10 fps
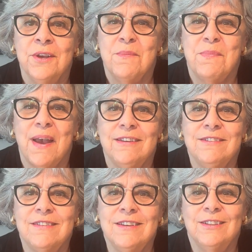
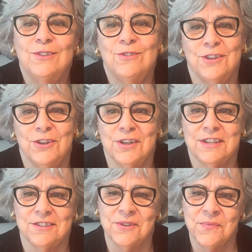painting
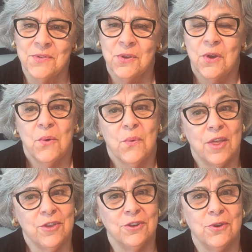series.
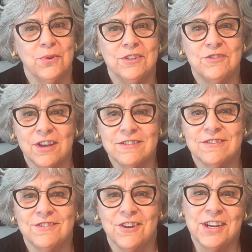Whether you are
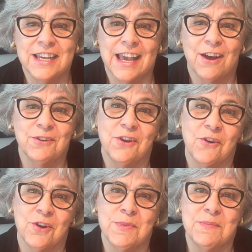just starting out
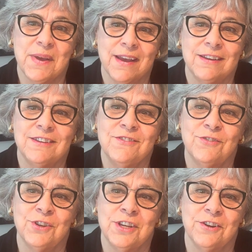or have been painting
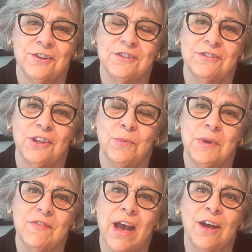for years, there'll
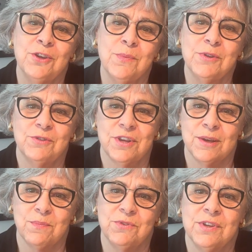be valuable
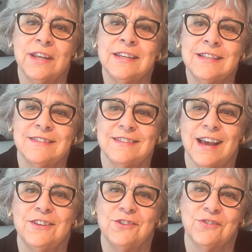tips and
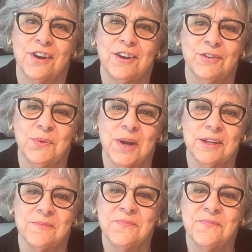insights for everyone.